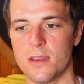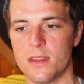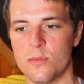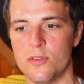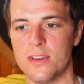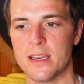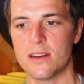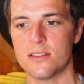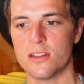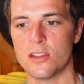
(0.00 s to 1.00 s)
And moving
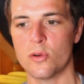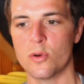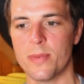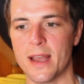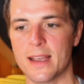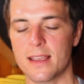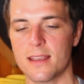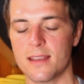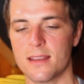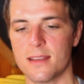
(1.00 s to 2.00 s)
down into the lower back.